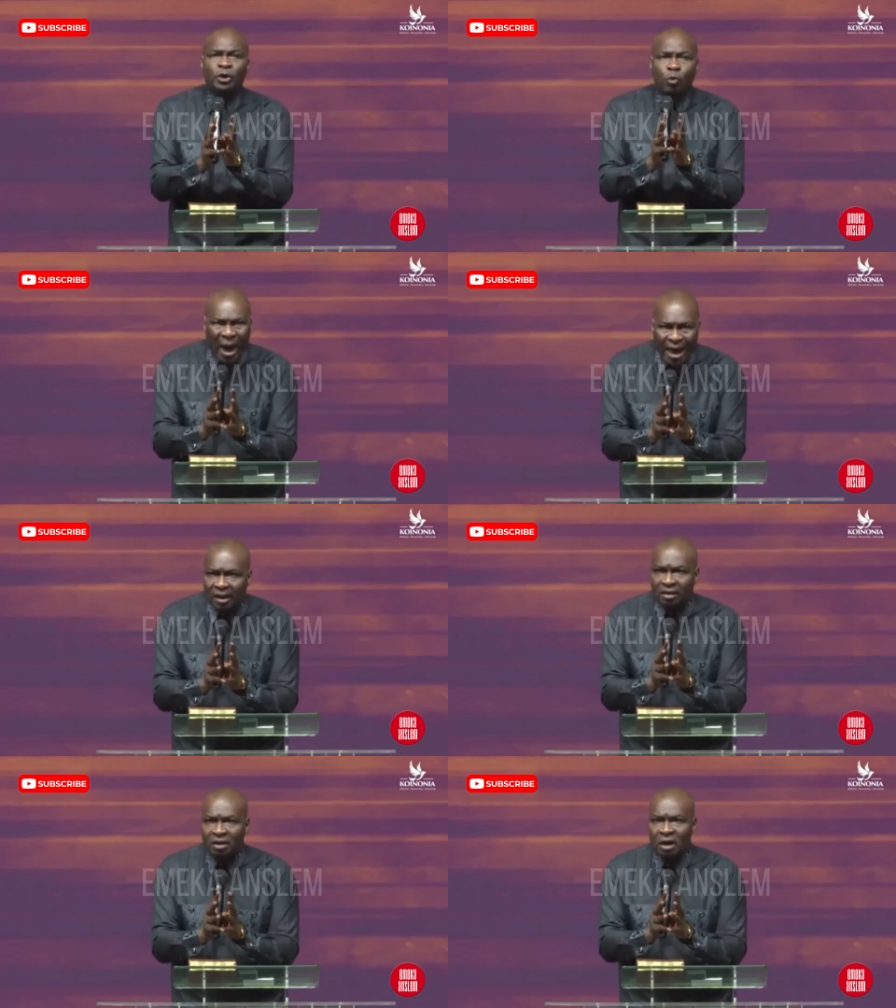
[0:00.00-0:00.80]

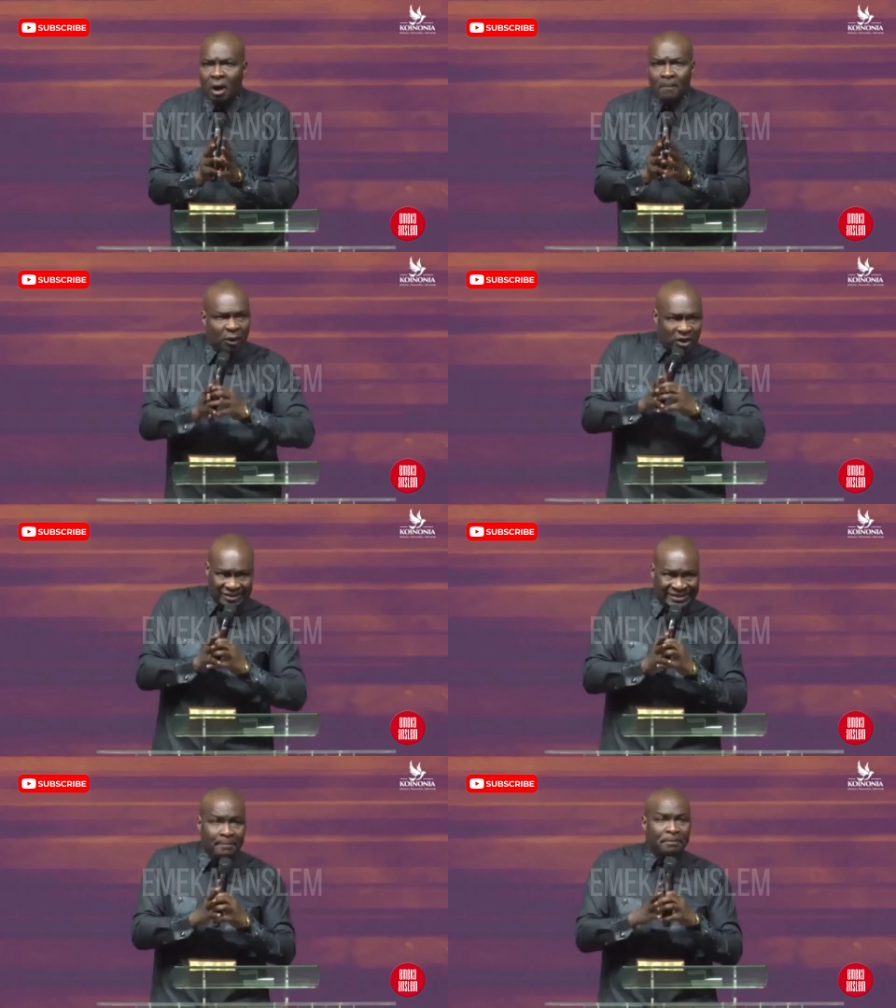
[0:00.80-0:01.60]
well, but
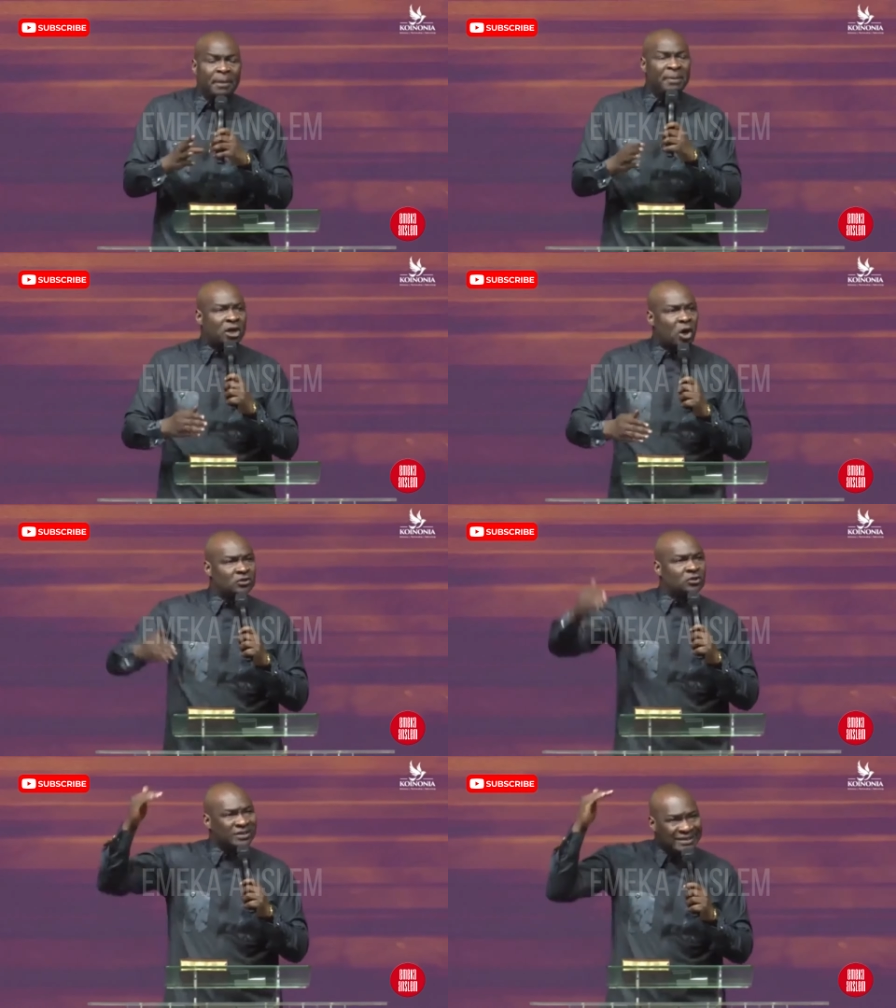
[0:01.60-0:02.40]
simply because
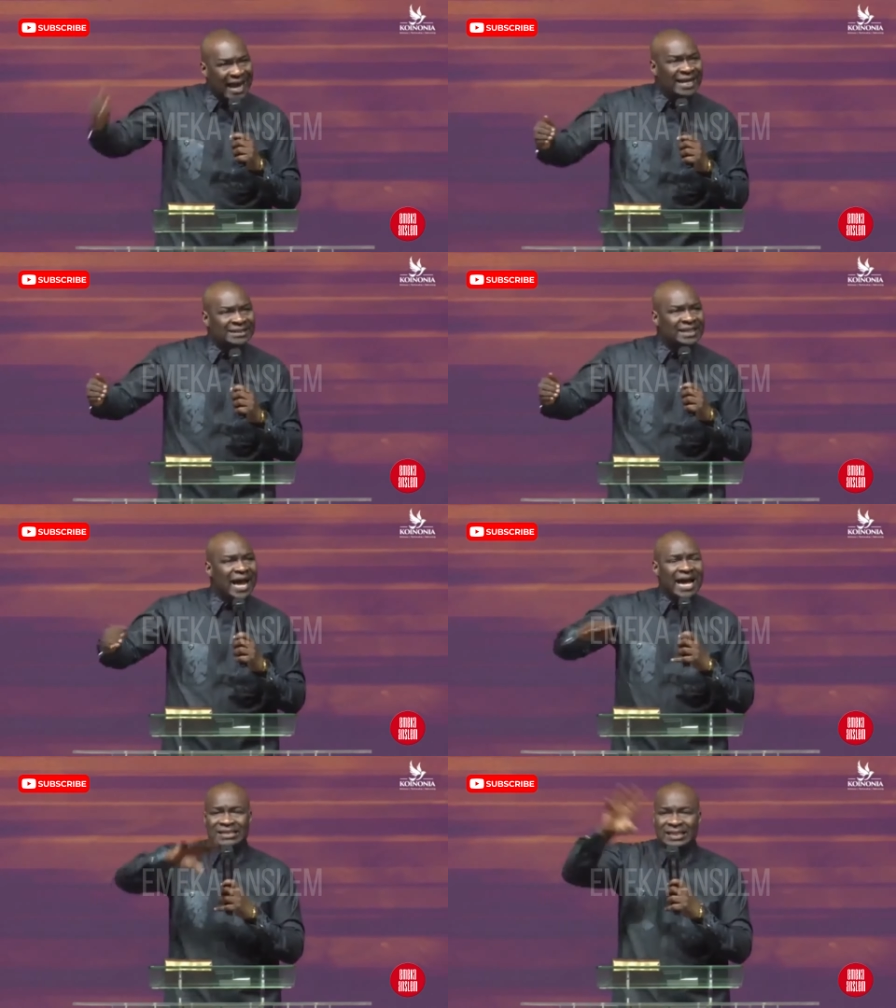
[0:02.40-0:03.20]
society
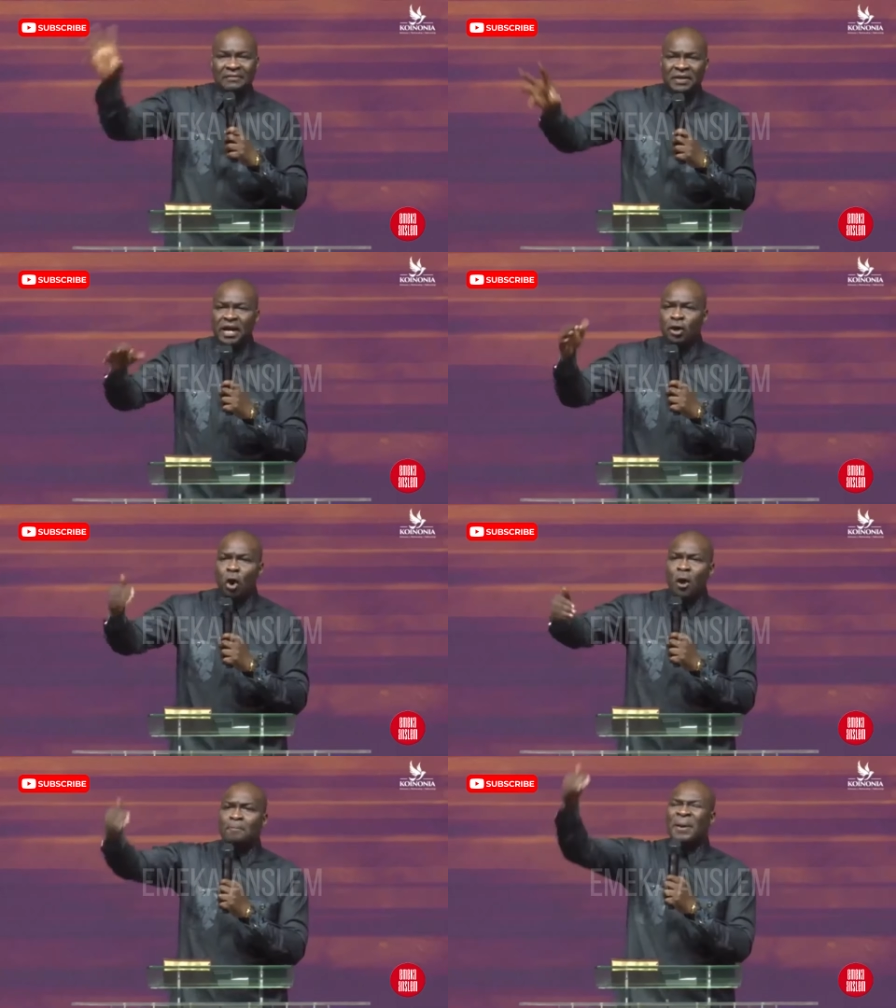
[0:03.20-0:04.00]
has given a
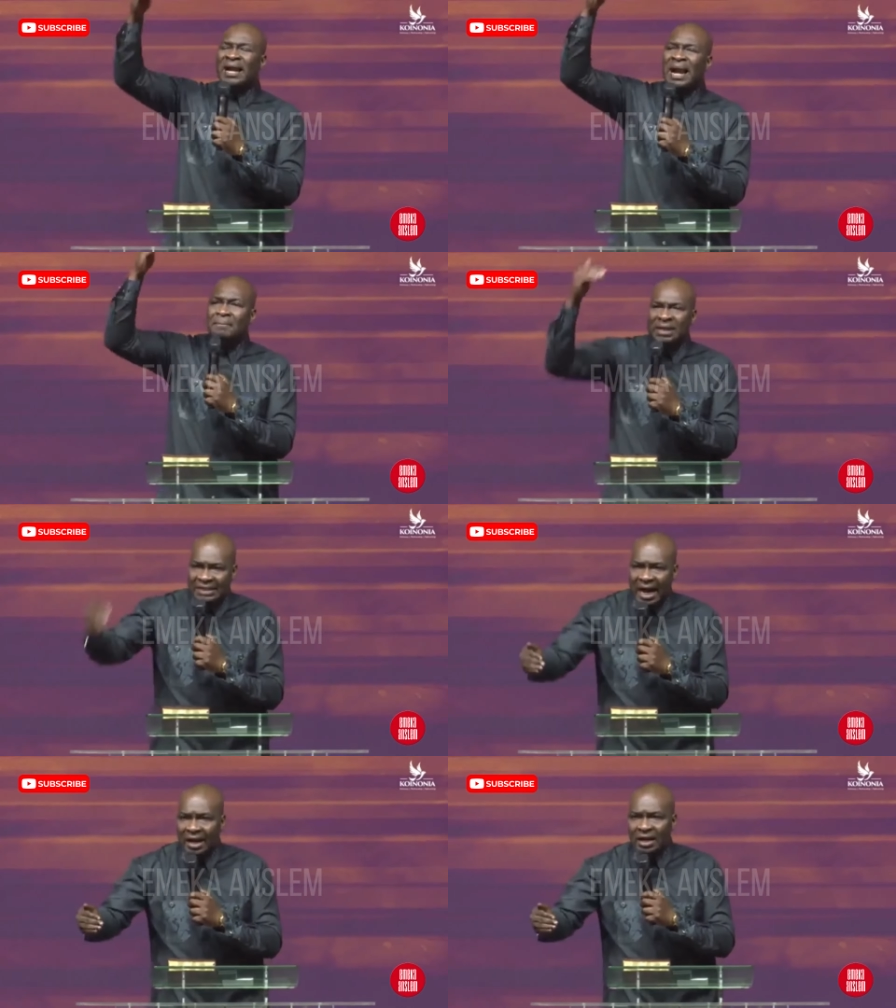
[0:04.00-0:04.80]
wrong
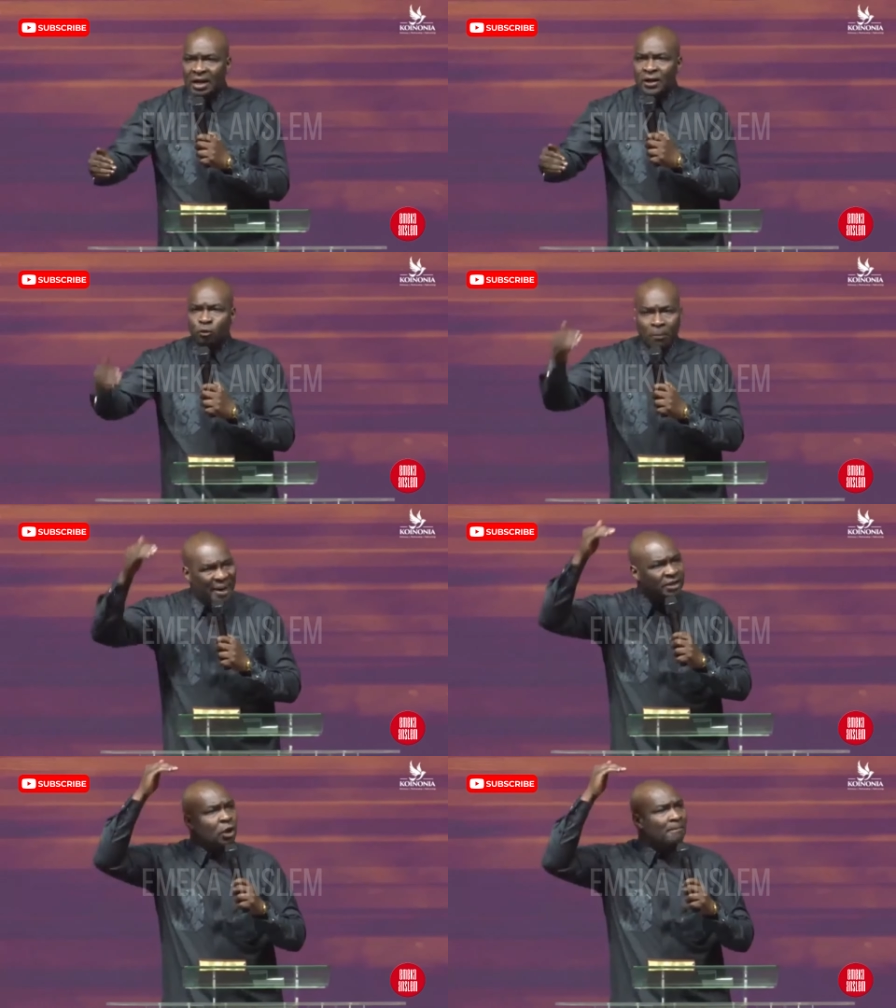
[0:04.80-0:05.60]
parameter to
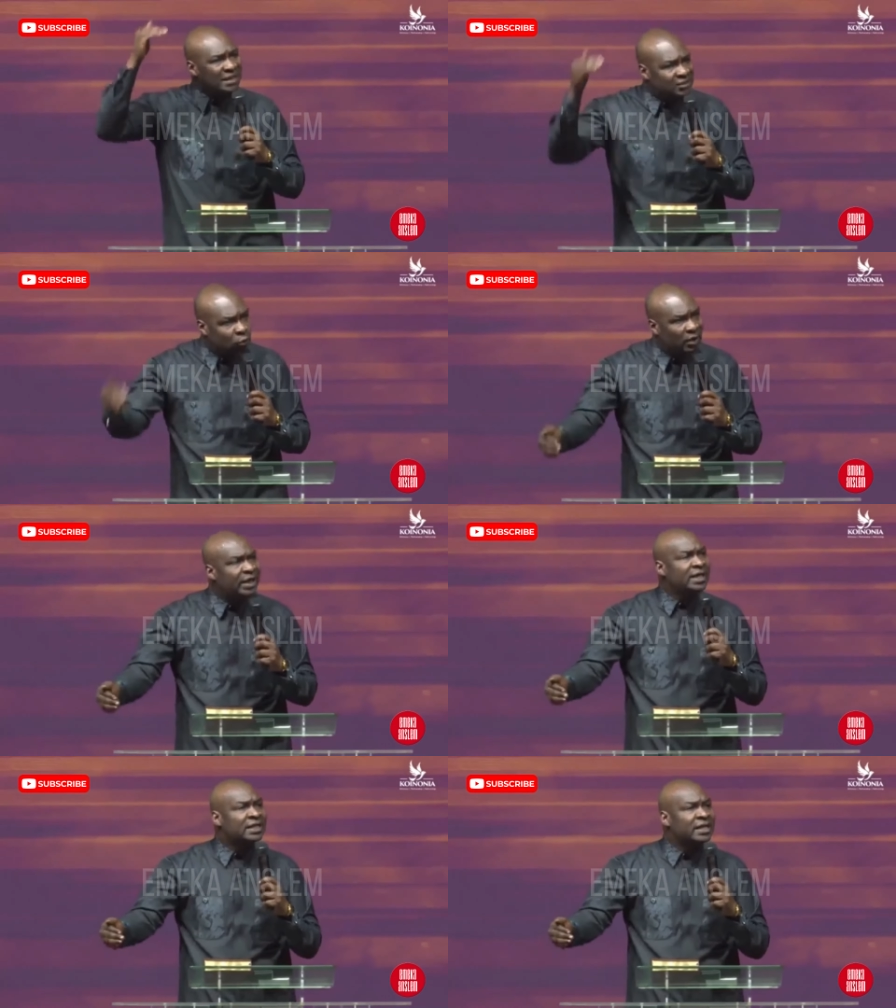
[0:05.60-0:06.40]
measure
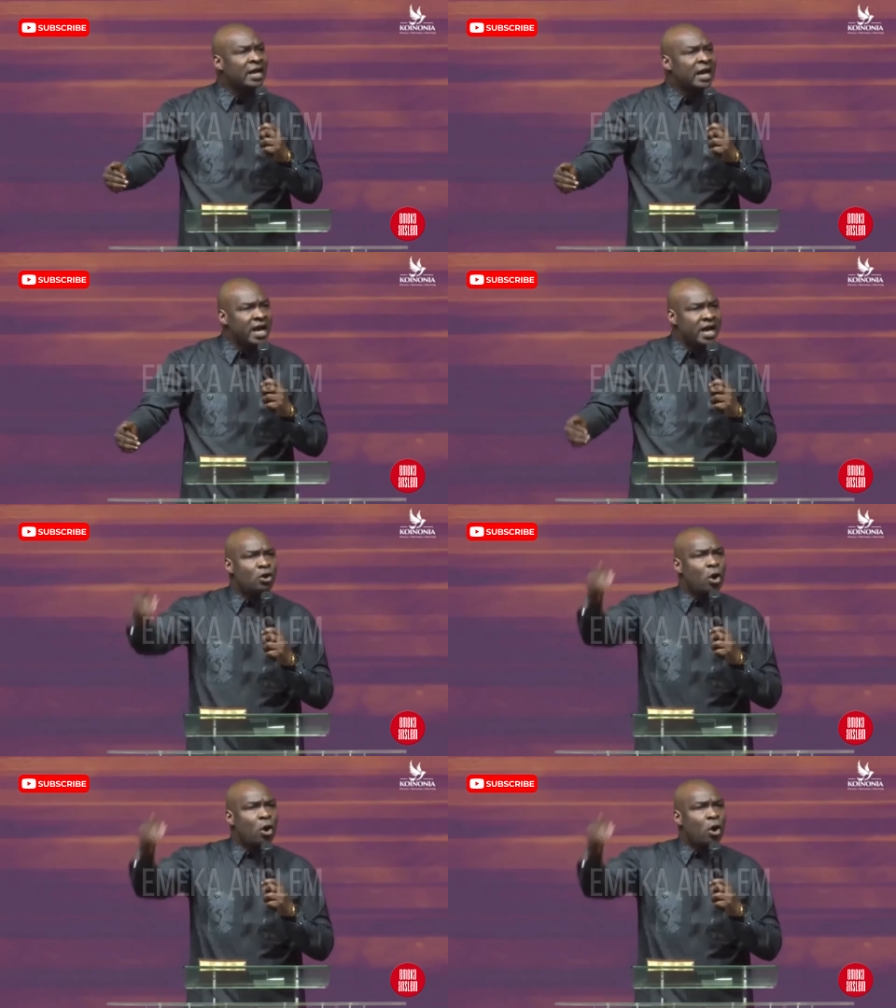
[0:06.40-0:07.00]
masculinity, a wrong